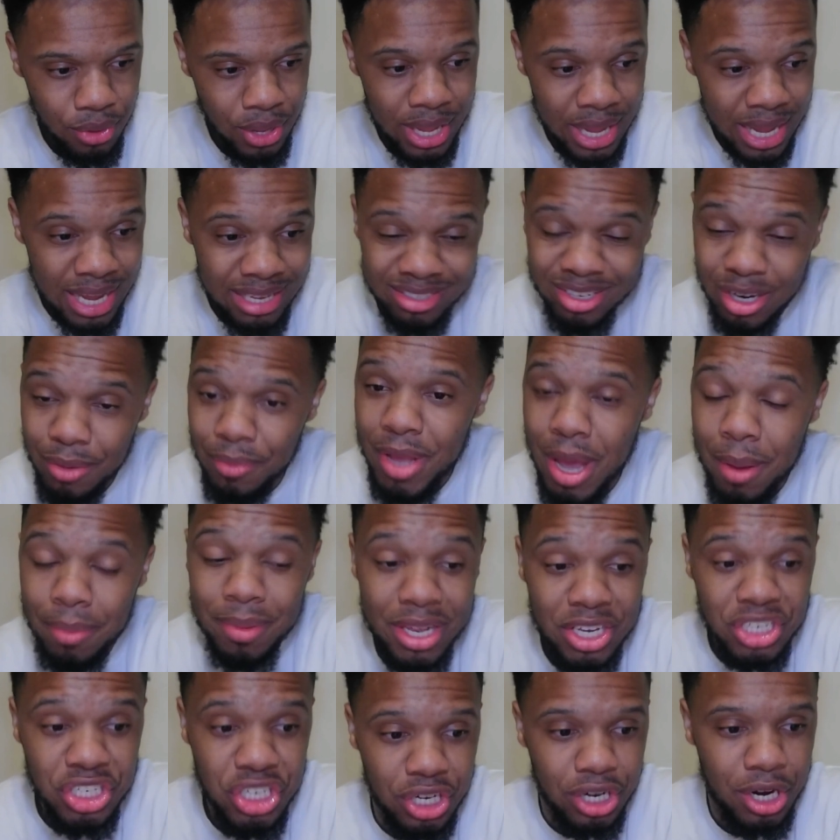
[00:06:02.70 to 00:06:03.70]
He's going to be up
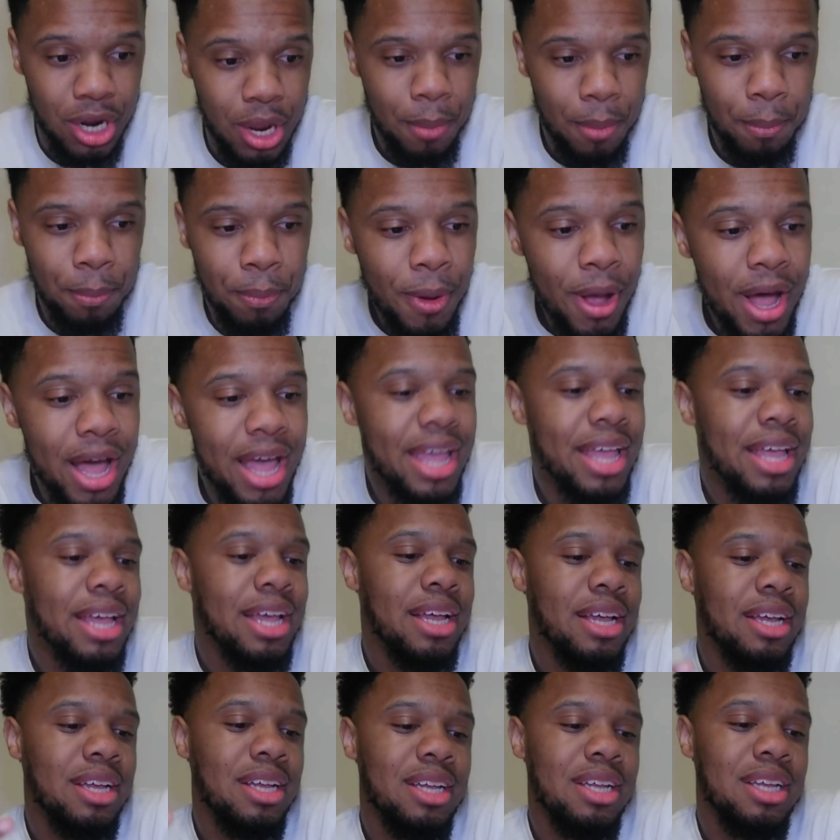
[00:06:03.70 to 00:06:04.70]
next year. But
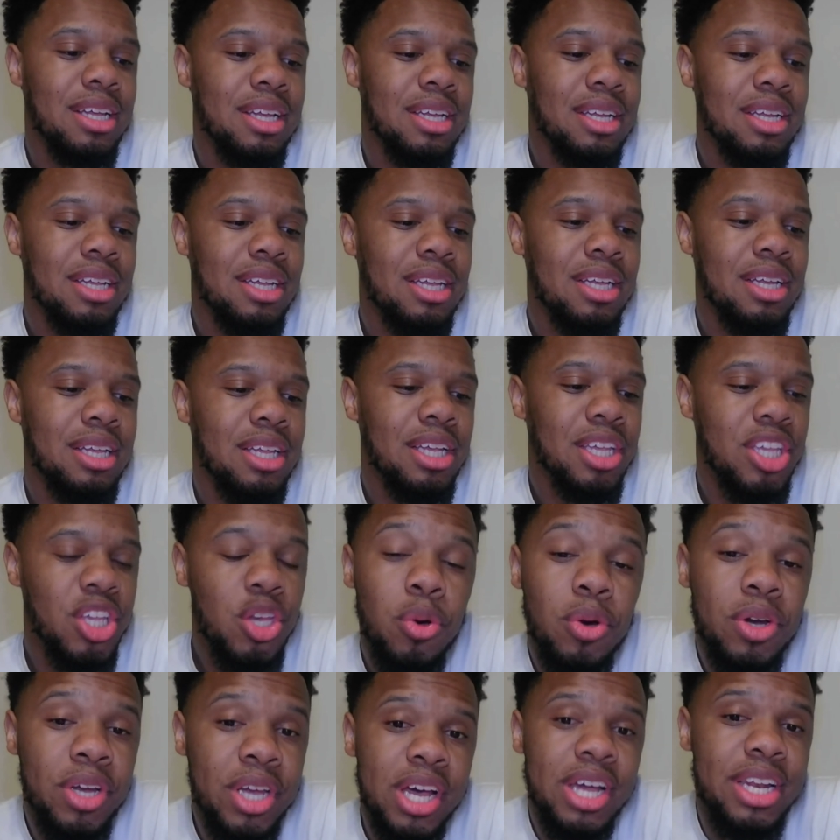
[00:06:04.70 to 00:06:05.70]

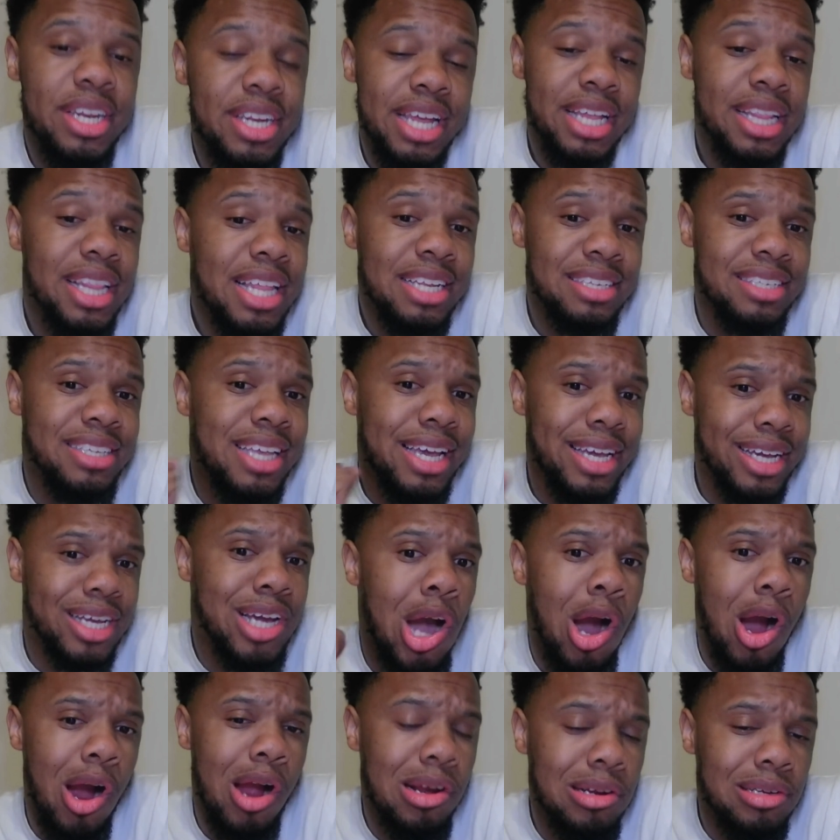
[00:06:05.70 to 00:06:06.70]
you couldn't at least get
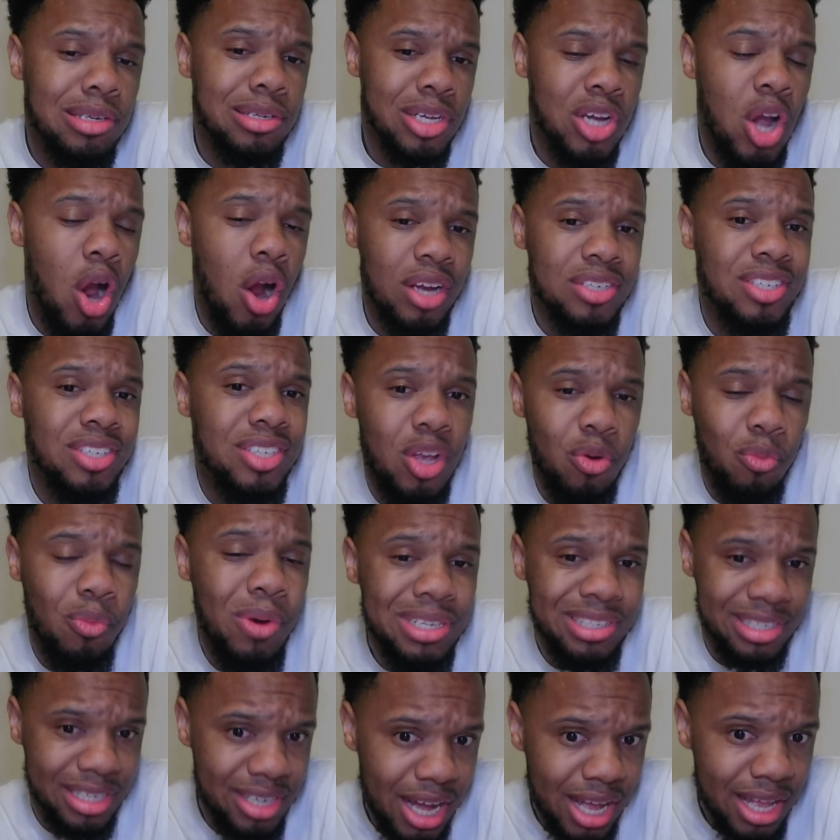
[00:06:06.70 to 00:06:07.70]
Carson
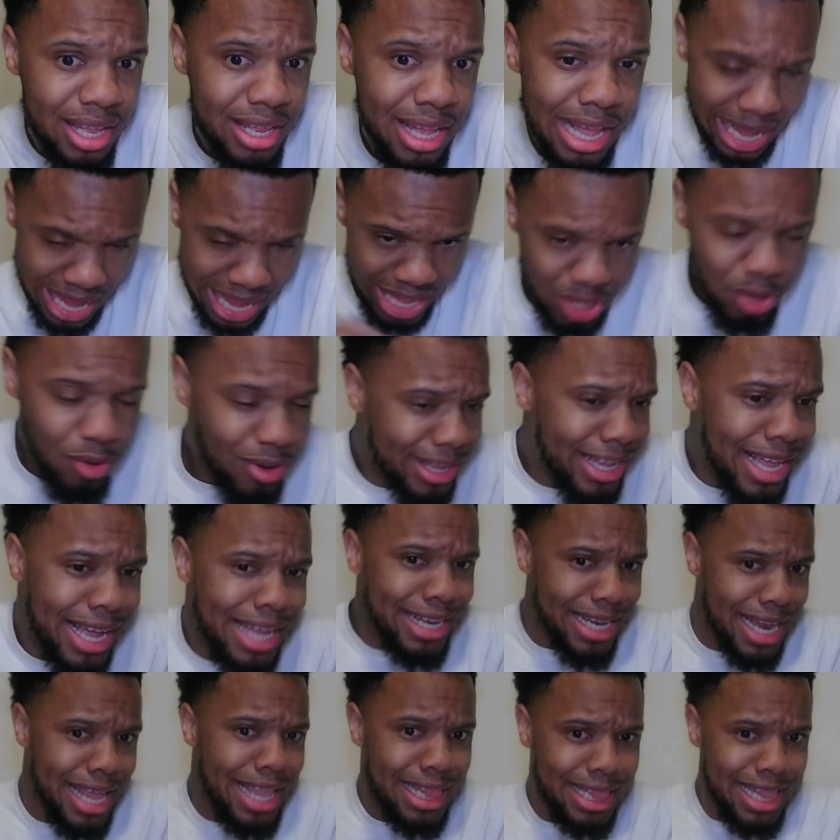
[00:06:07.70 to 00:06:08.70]
Whisenhunt? You
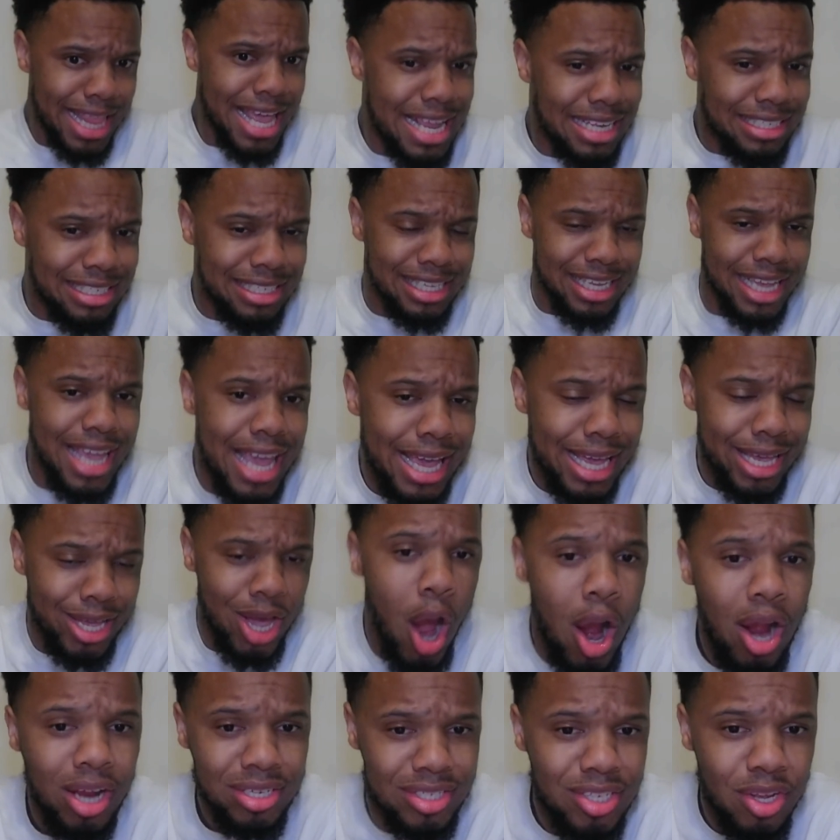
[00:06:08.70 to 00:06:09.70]
couldn't at least get
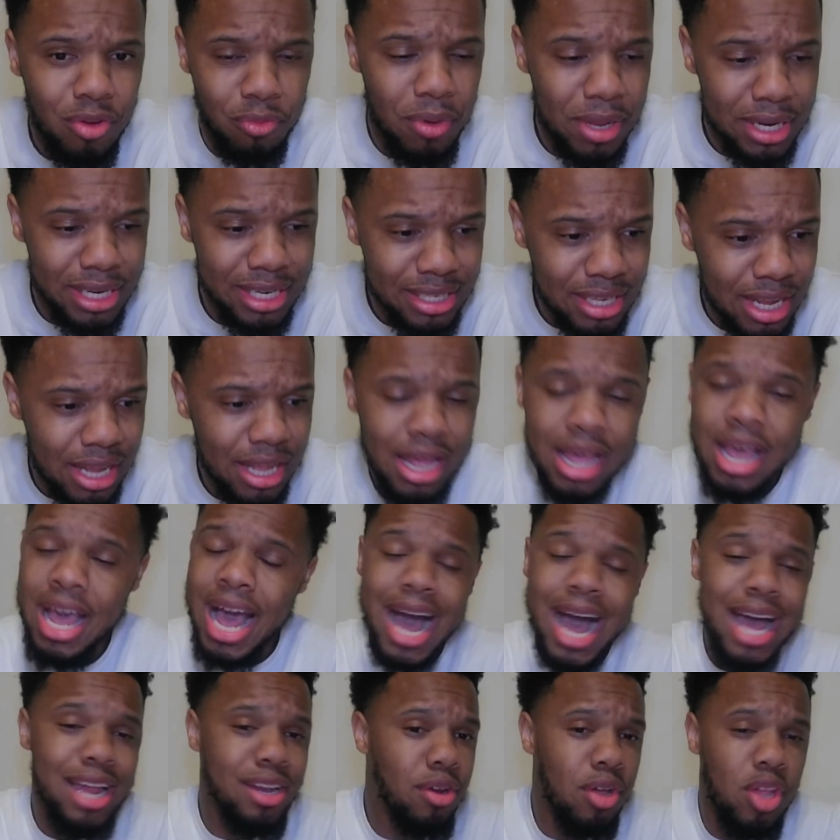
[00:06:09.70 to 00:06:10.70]
Carson Whisenhunt?
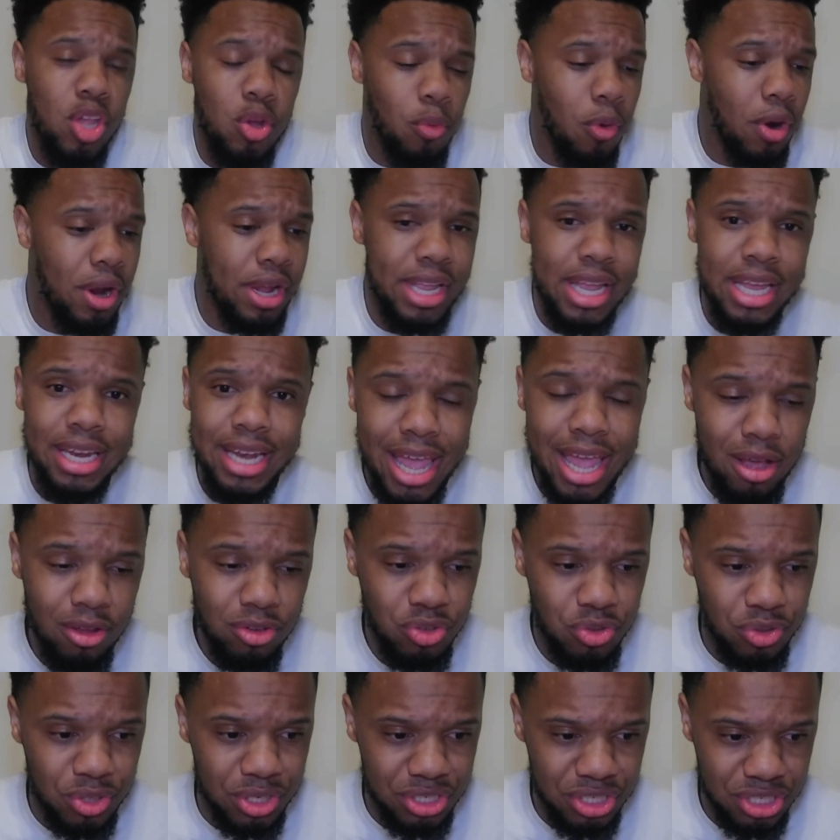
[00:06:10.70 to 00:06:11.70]
I know you weren't getting
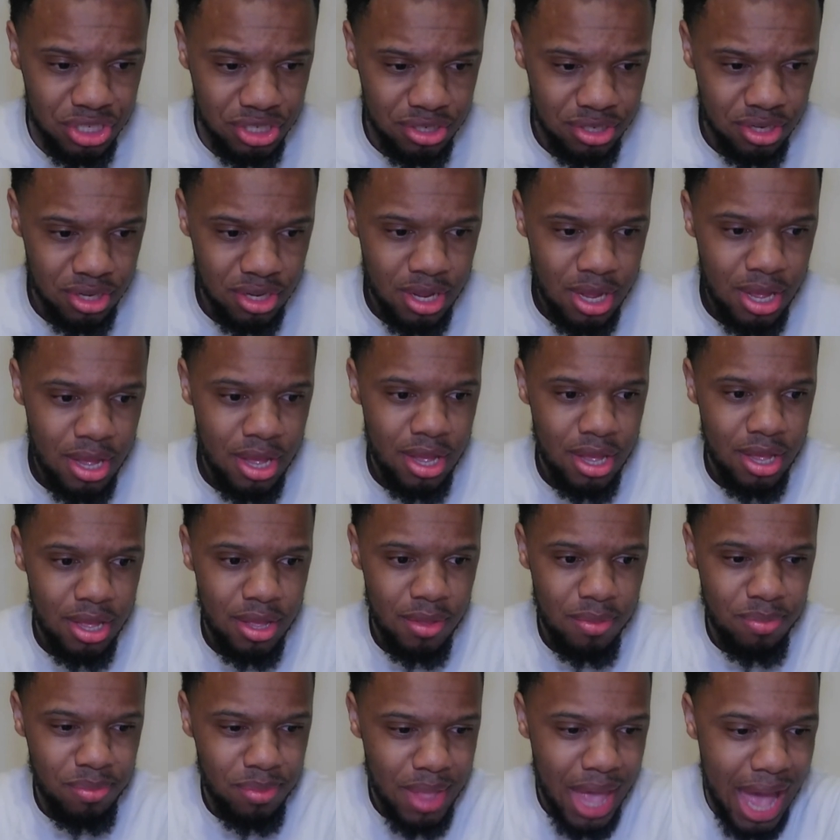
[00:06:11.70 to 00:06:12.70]
Eldridge.
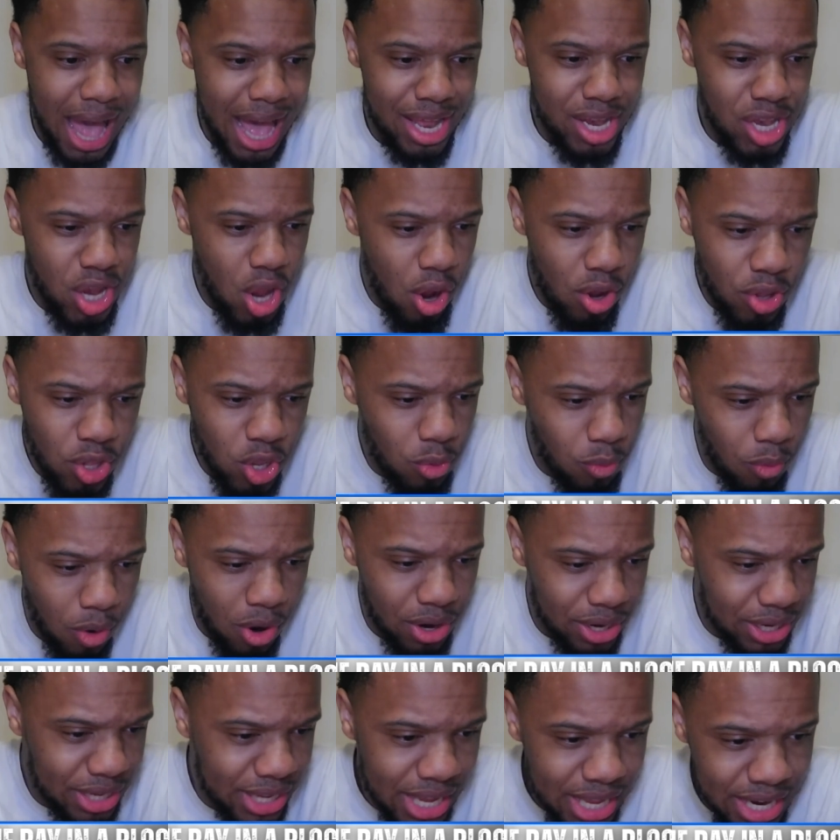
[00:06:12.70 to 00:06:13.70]
I know you
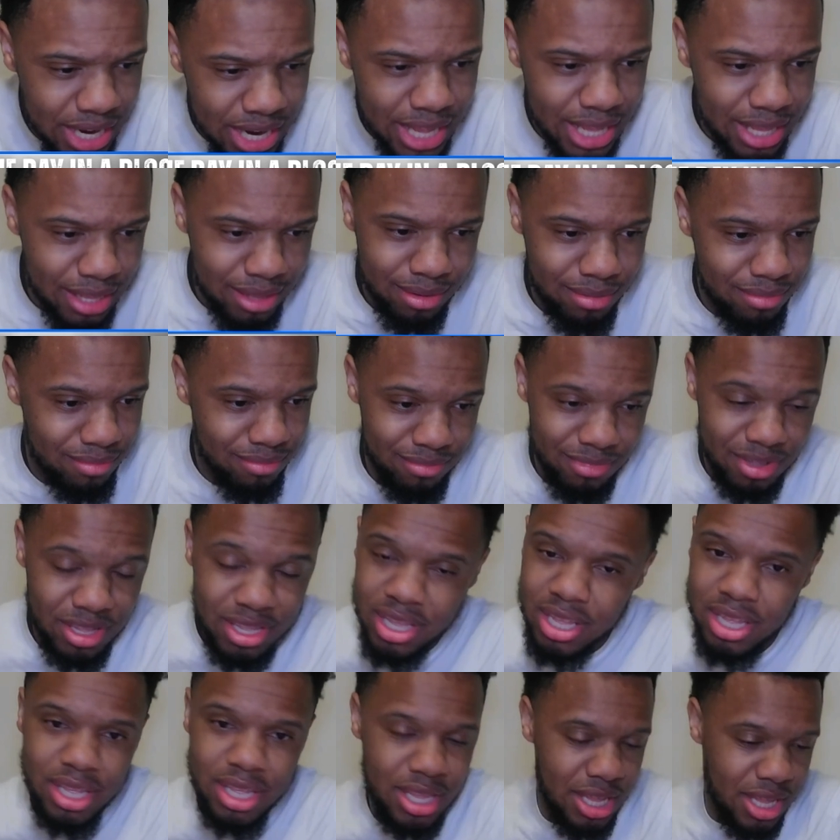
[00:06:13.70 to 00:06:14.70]
weren't getting,
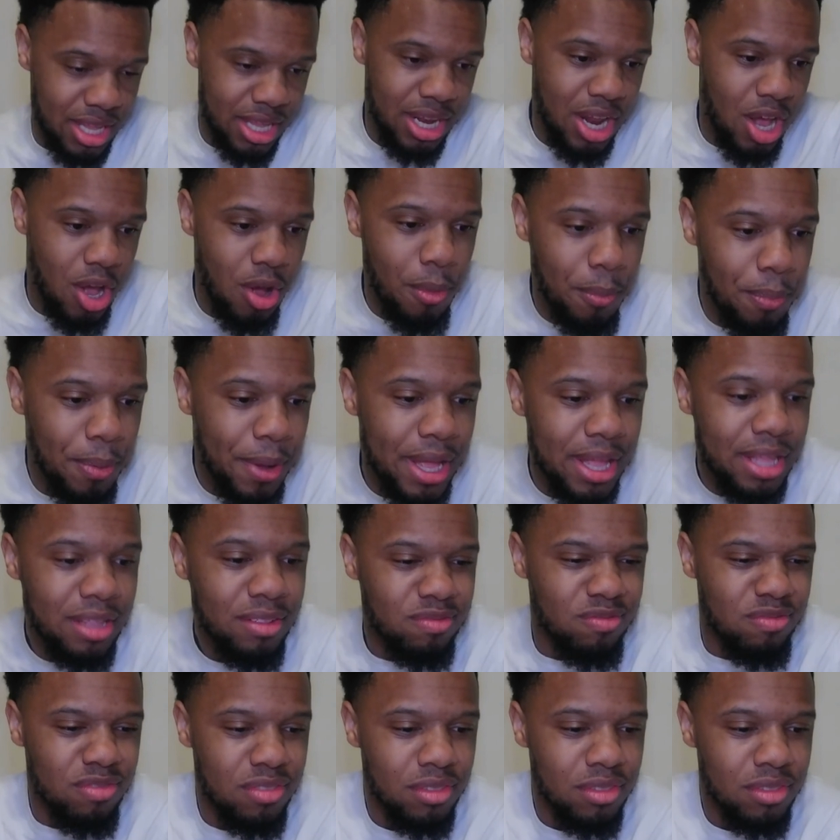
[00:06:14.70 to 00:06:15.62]
but